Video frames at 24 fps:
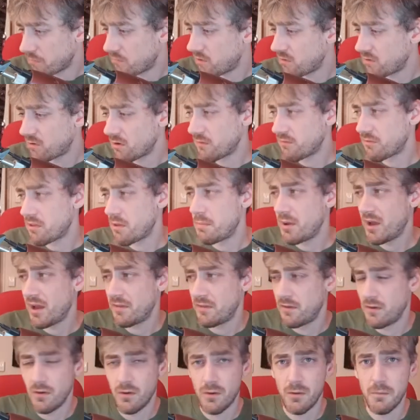just off the
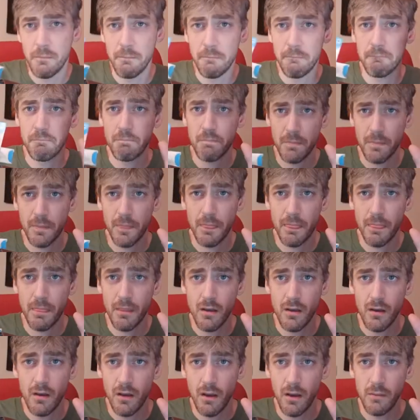bat though,
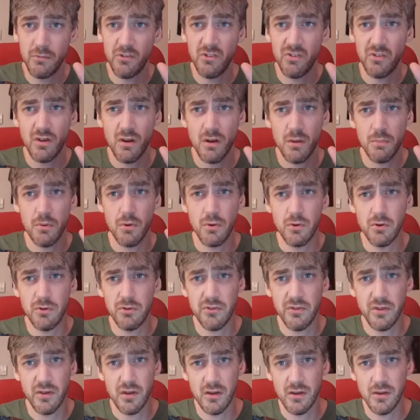I'm just going to
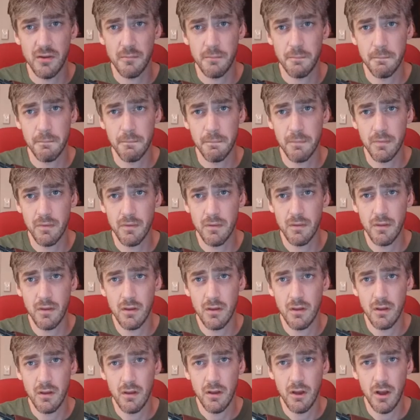pause there.
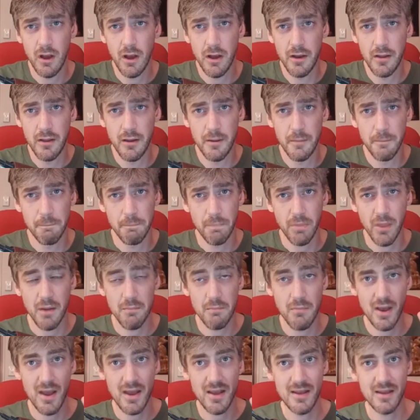I
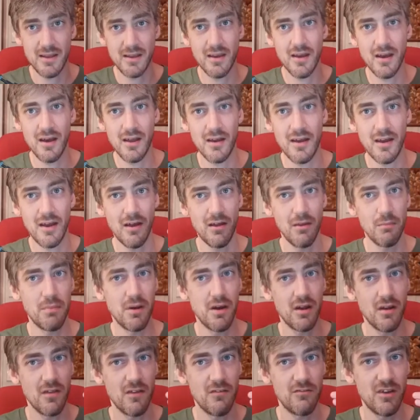may cut out
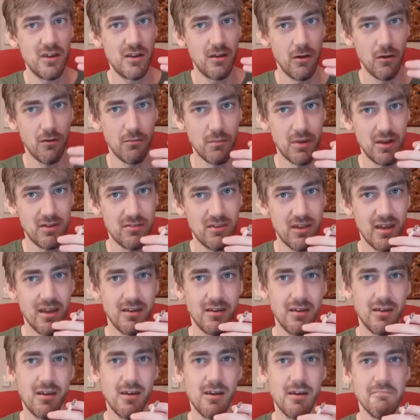part of the video of me
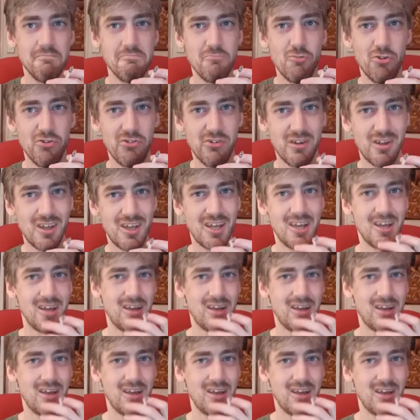standing up. We'll see.